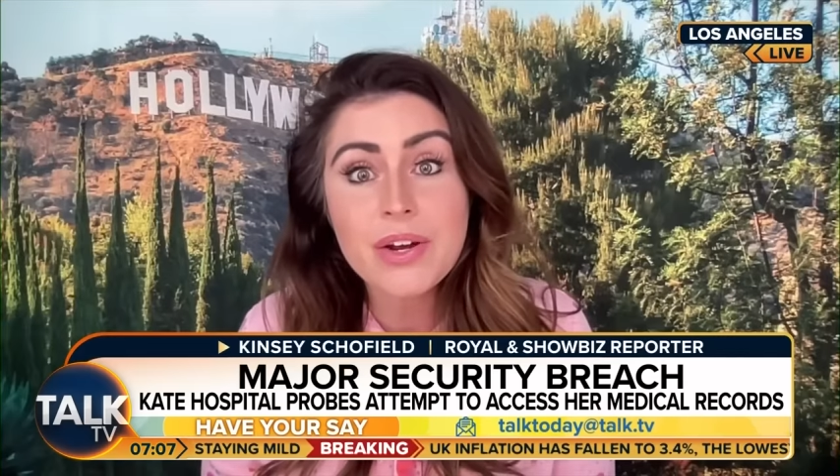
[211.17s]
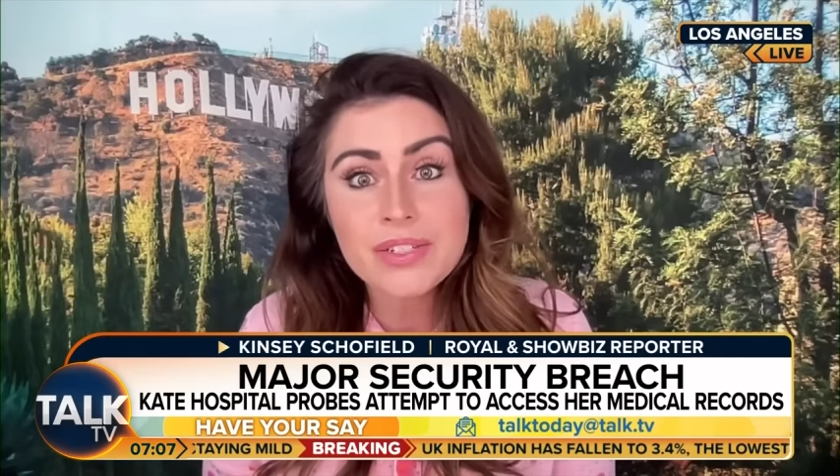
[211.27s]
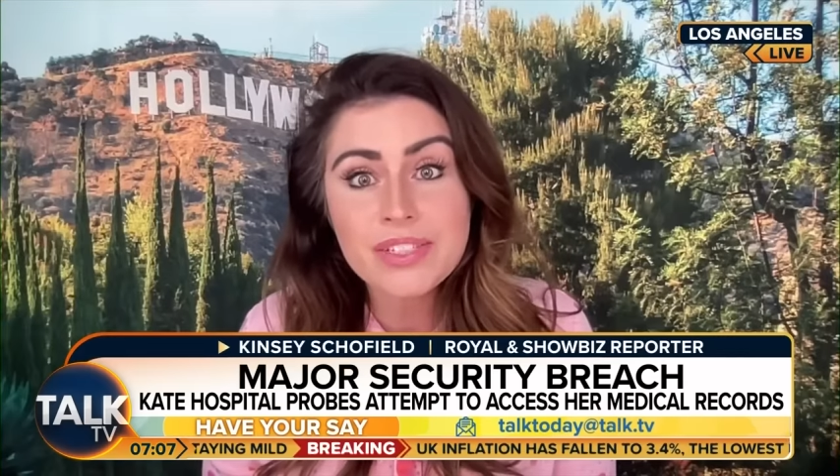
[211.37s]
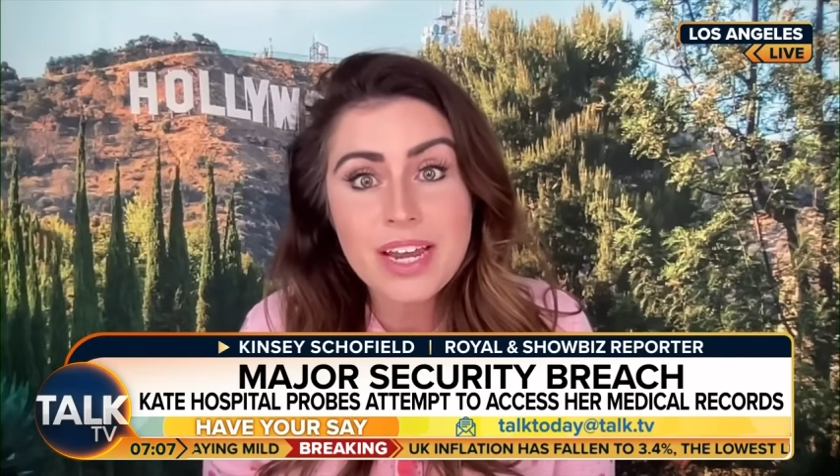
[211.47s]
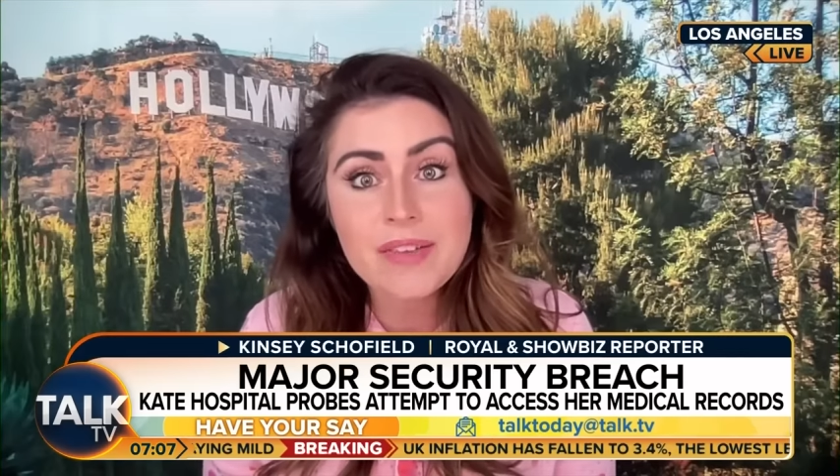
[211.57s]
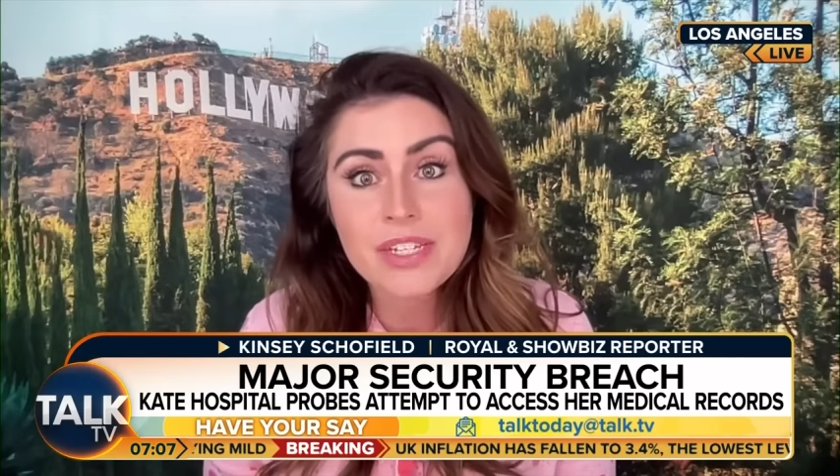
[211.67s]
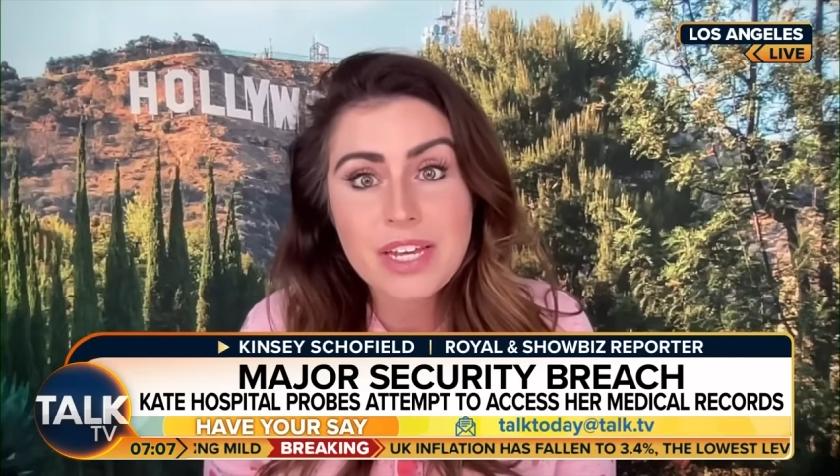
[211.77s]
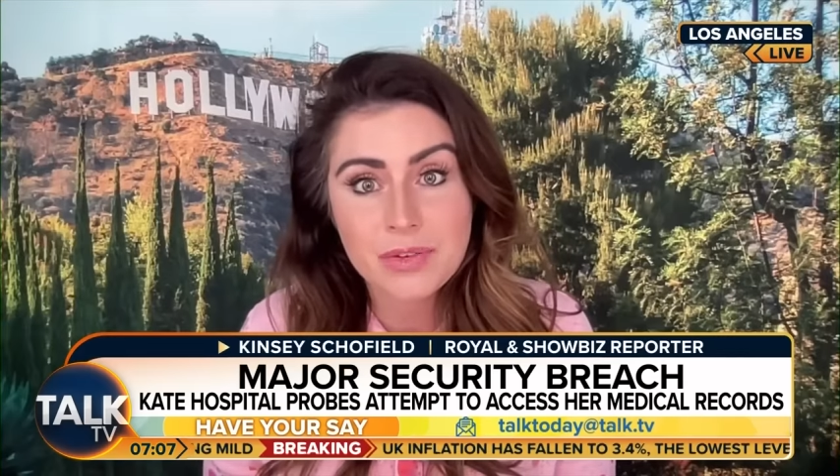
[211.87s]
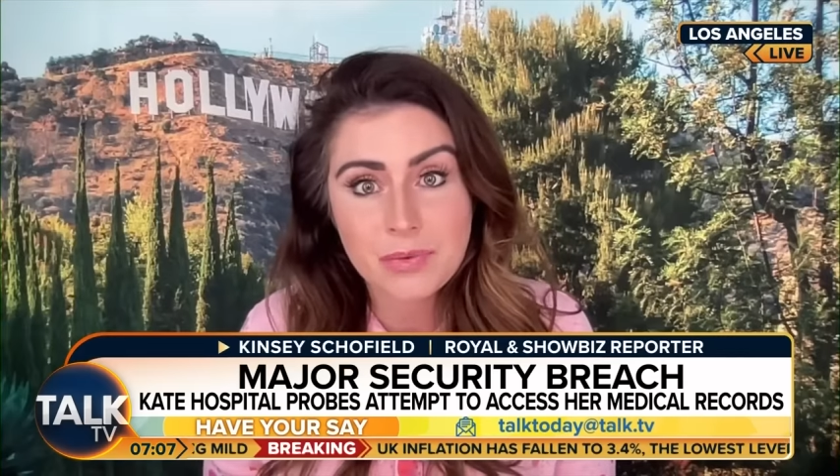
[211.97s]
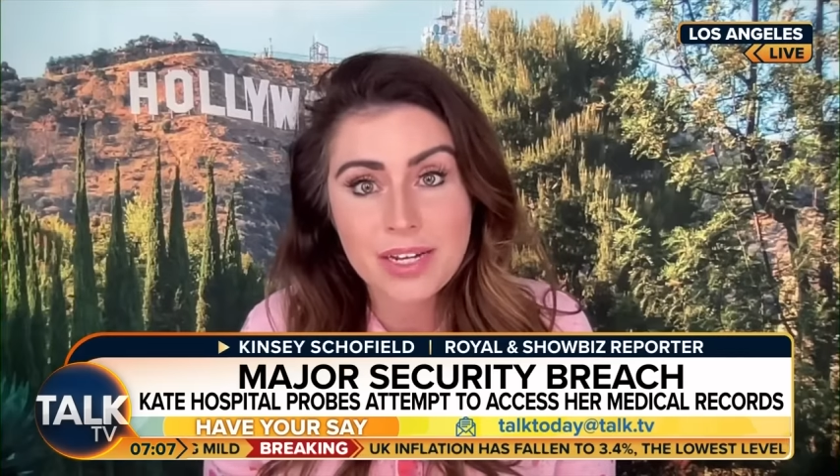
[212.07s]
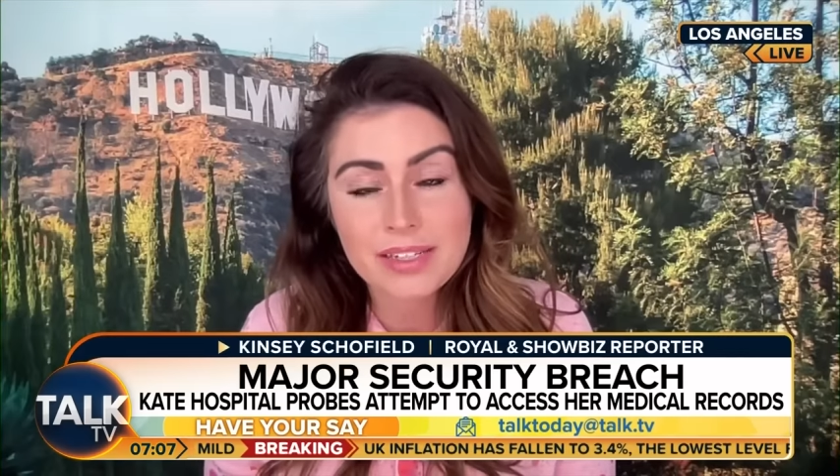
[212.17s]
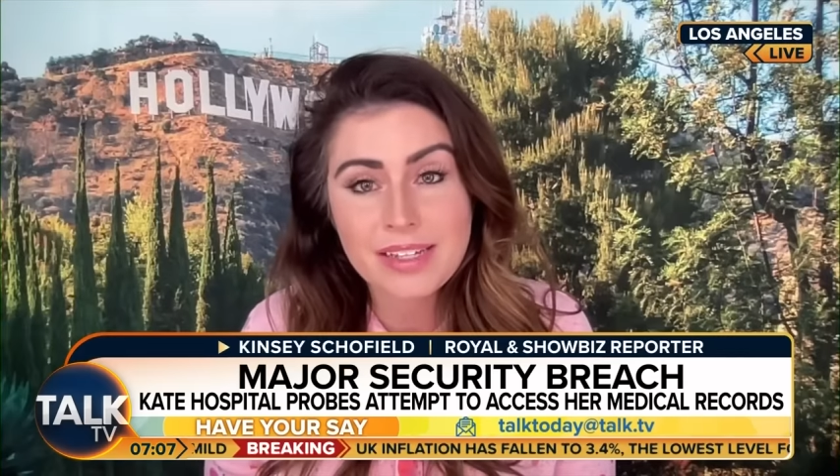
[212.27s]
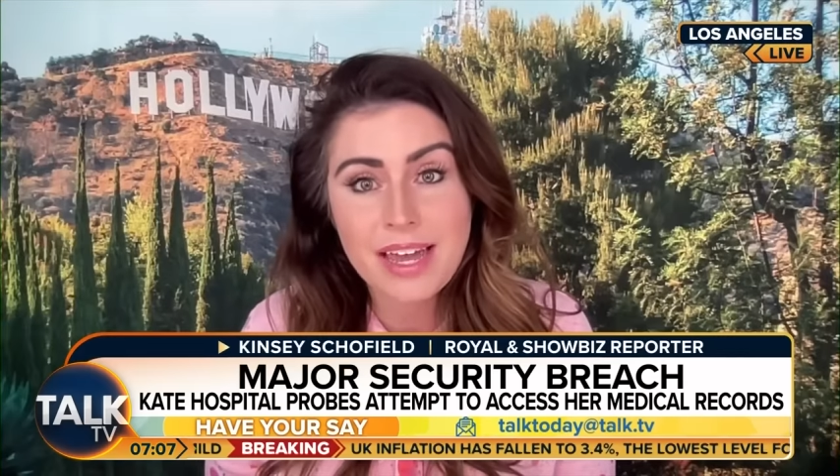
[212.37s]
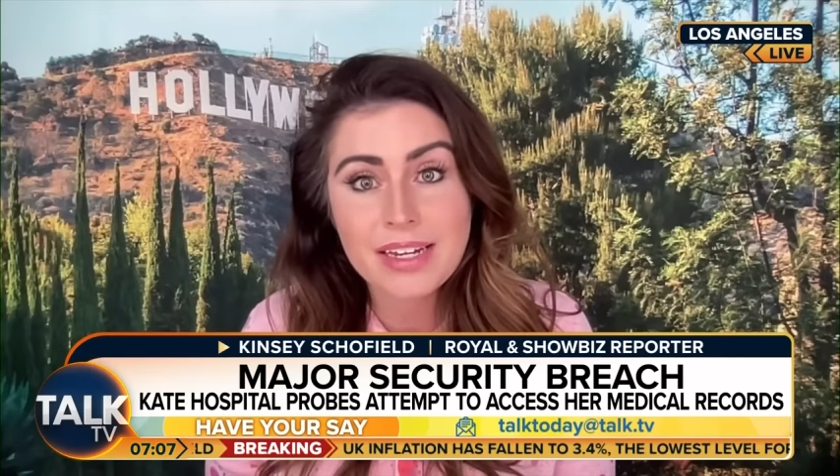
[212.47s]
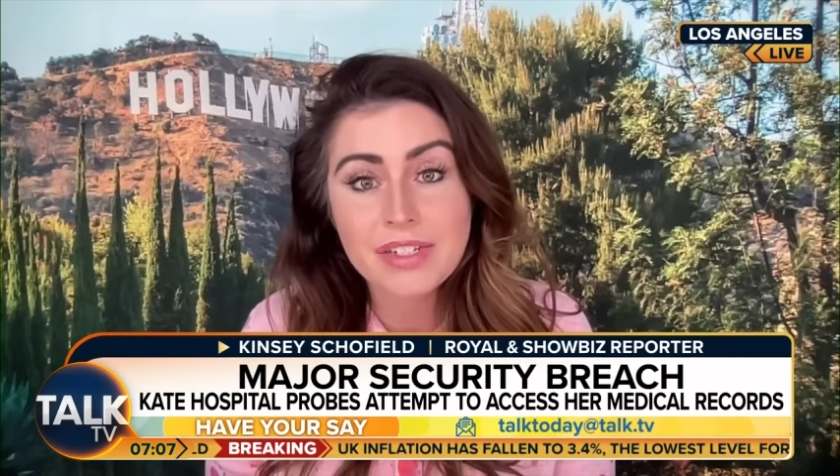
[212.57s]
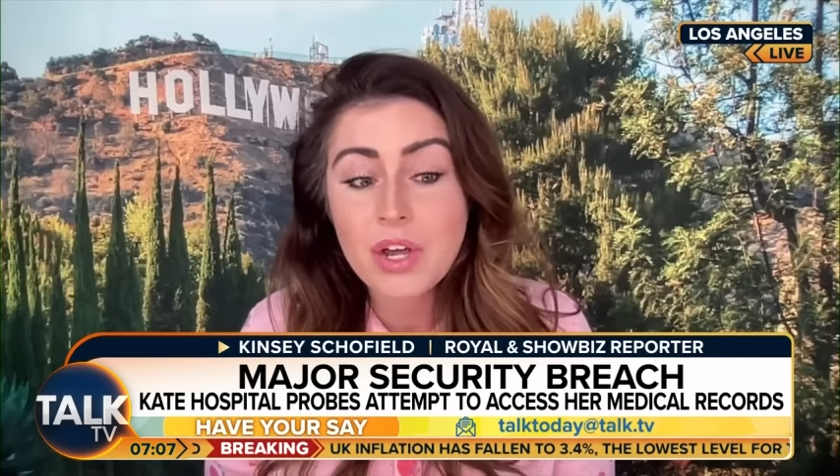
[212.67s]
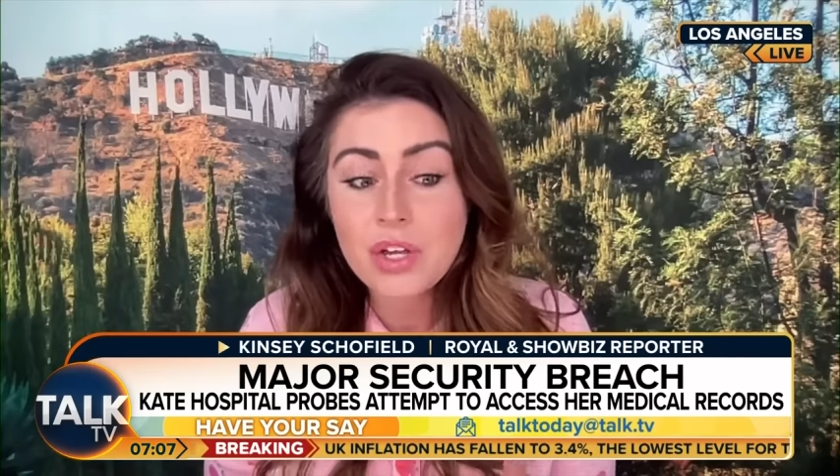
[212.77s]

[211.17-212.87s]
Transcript: her safety at risk and